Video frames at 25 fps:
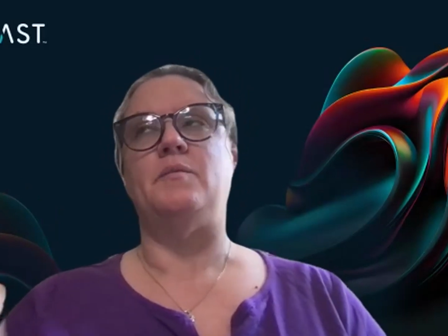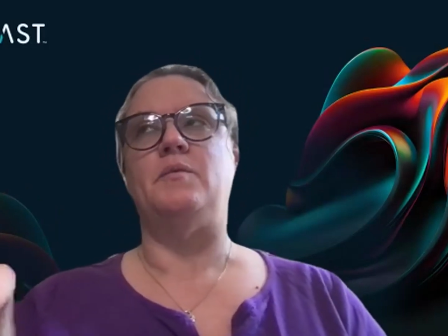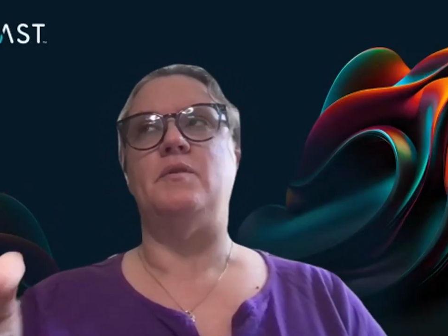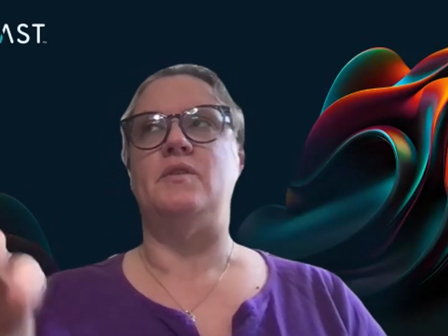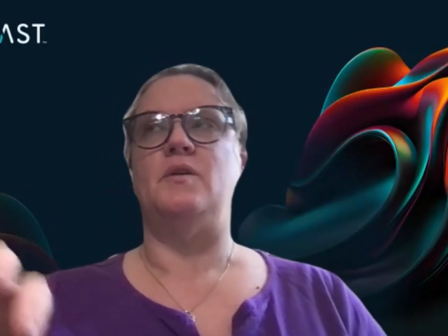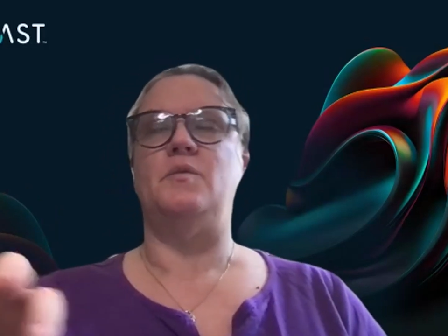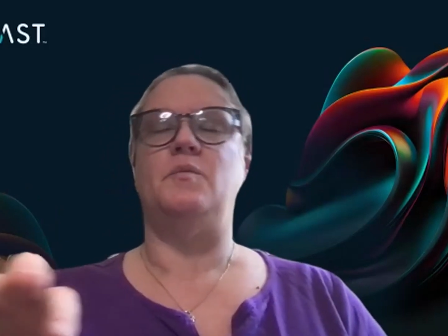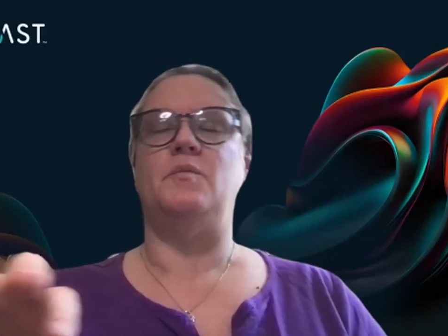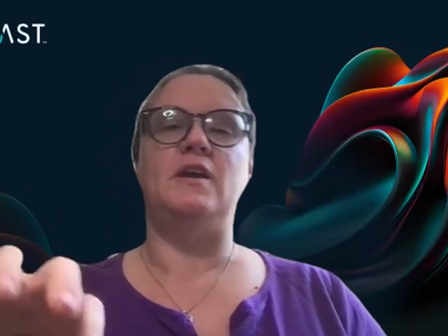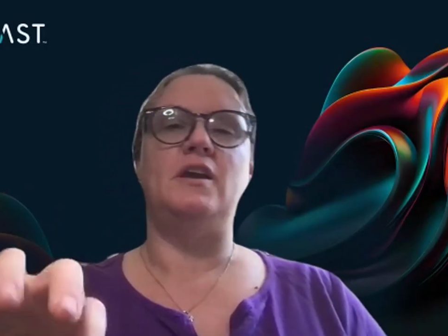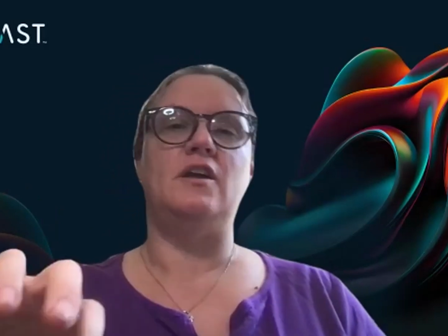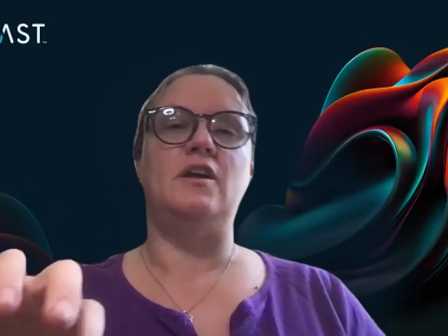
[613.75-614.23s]
but
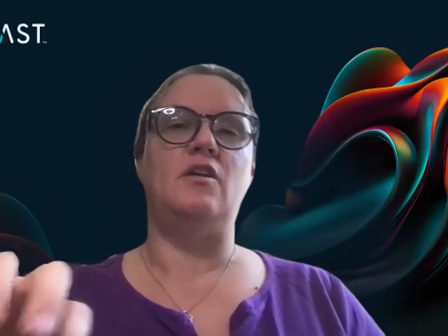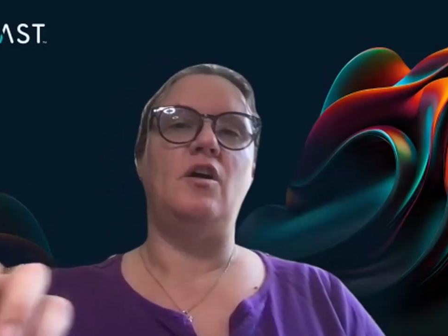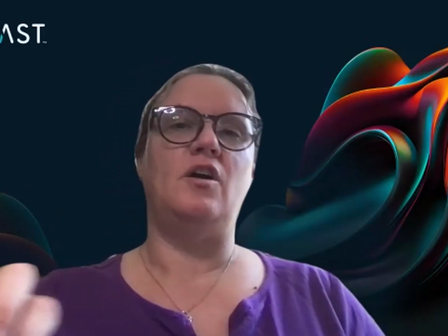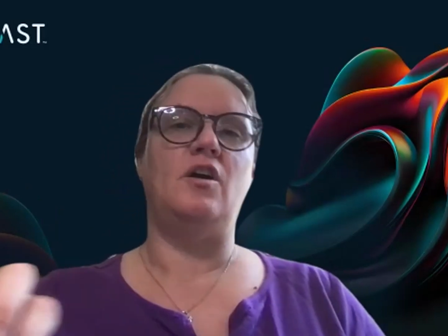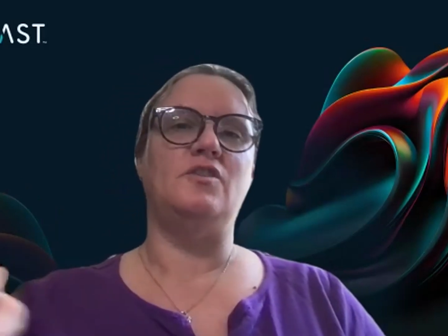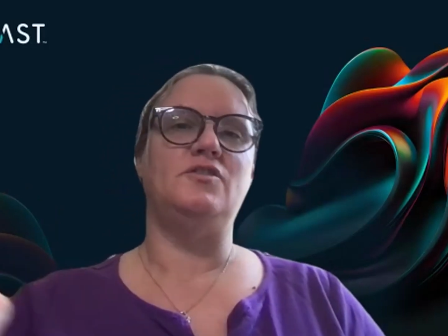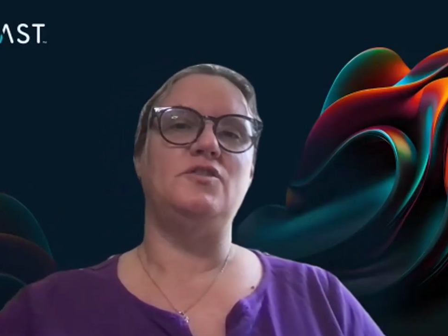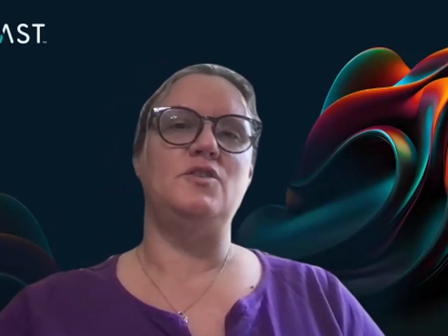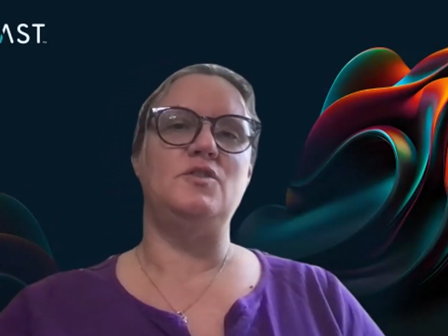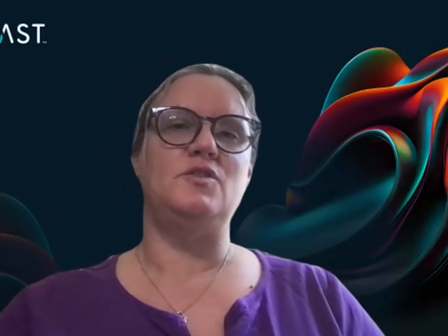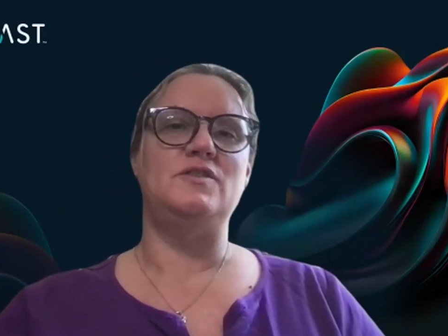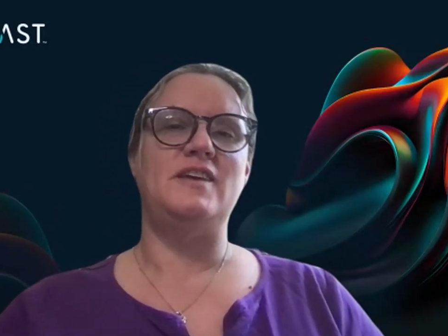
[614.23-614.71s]
then we can
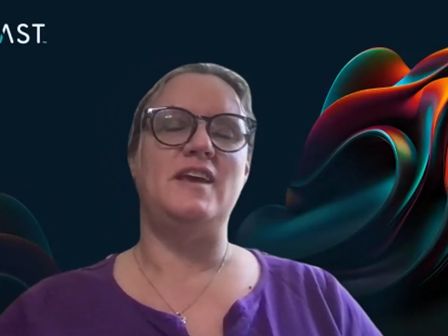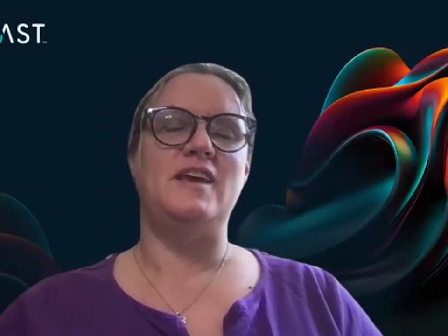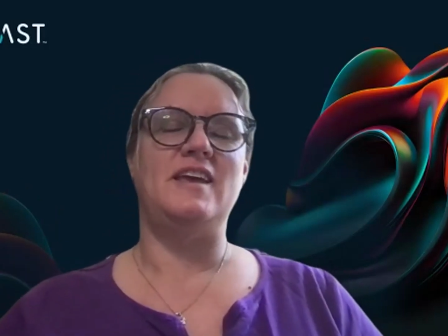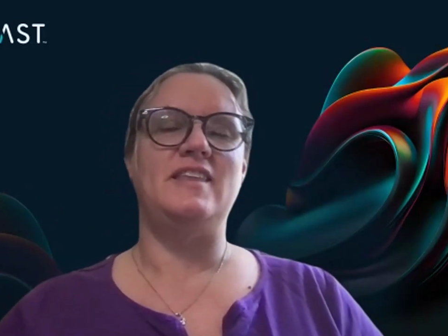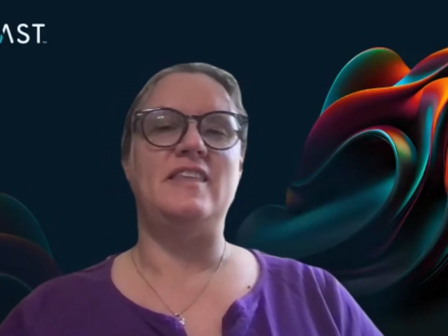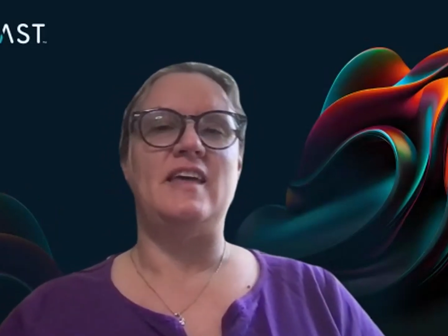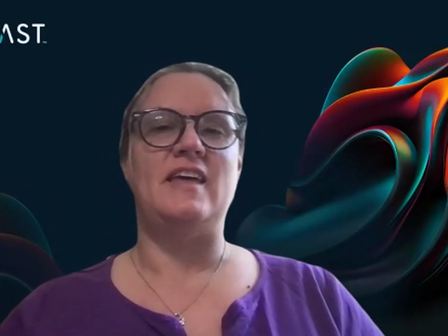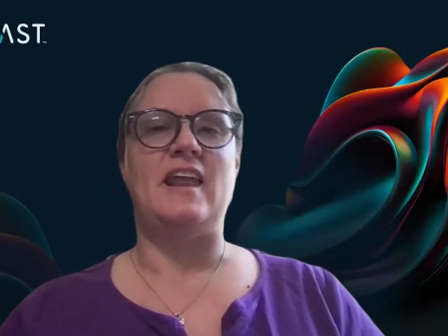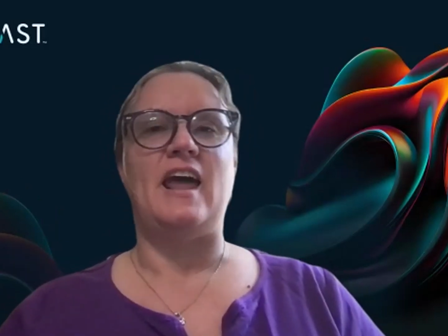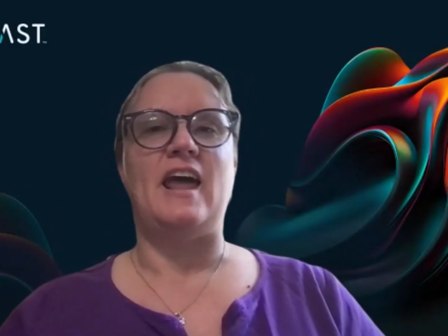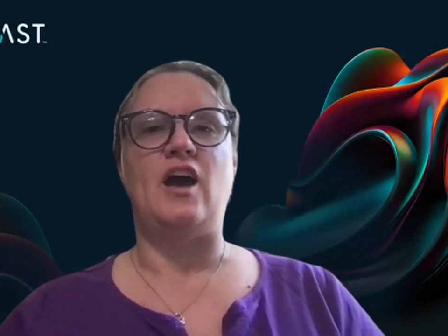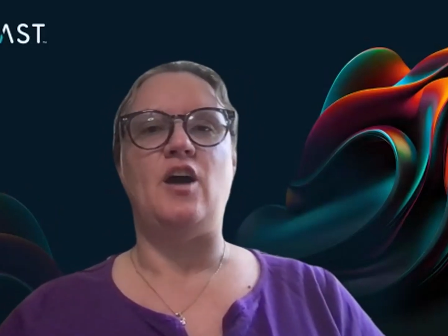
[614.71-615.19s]
also take
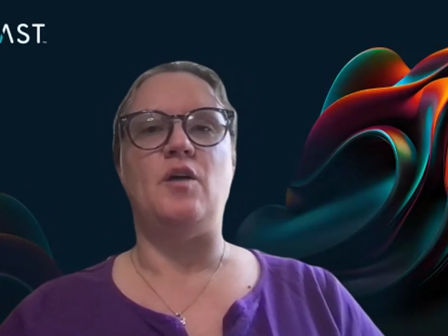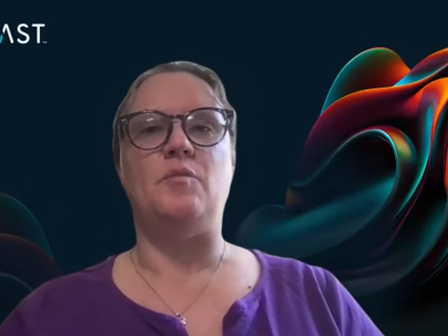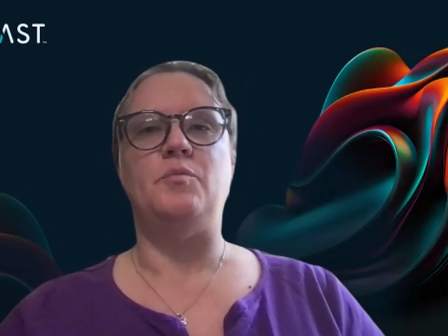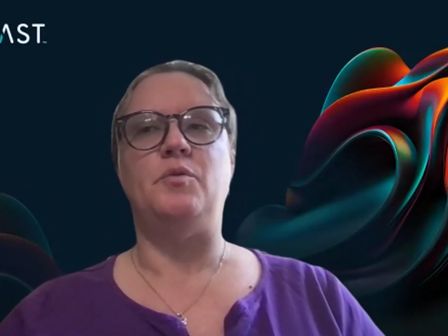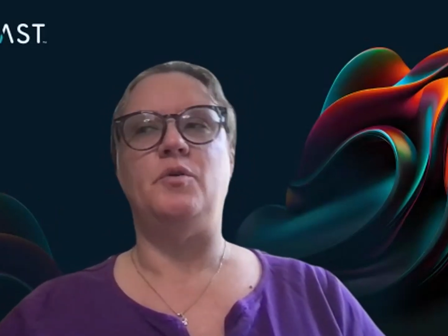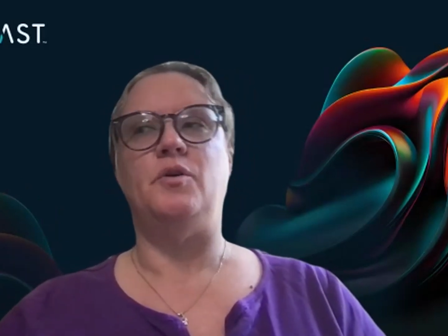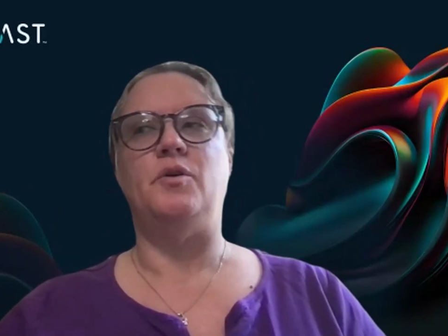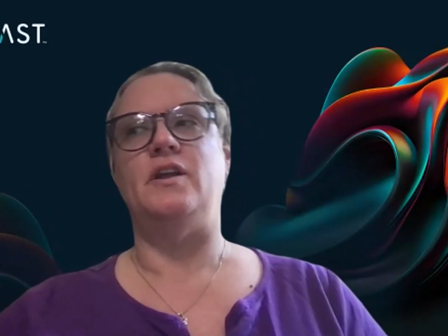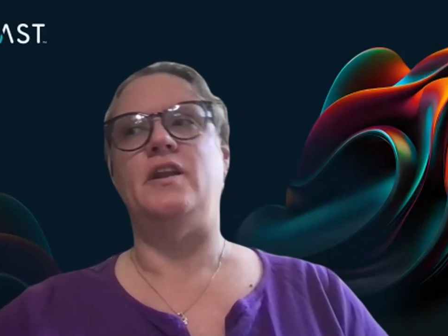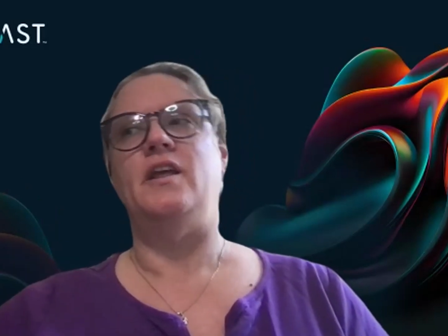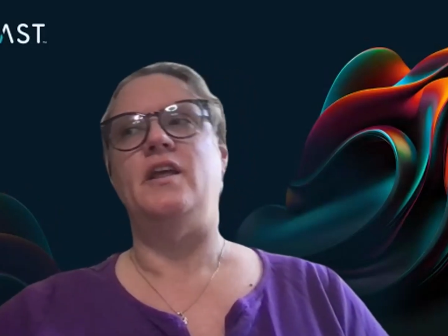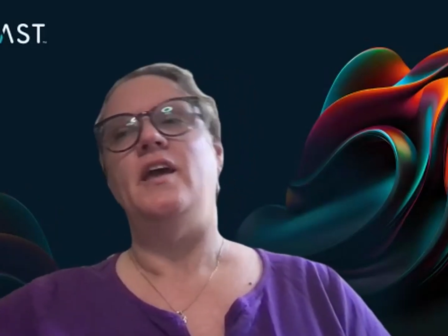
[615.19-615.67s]
that
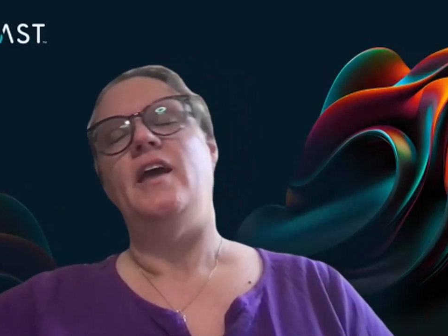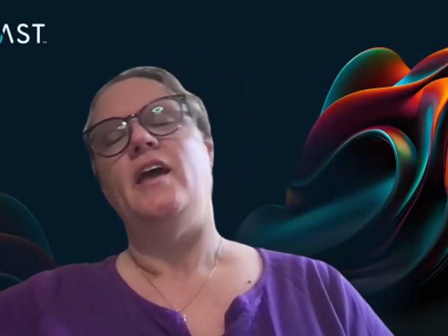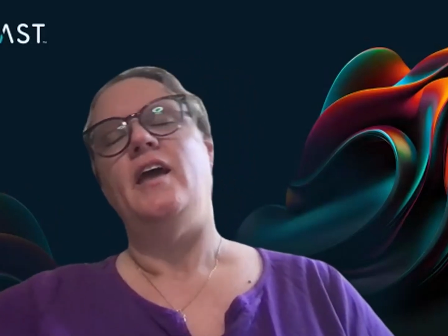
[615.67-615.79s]
output,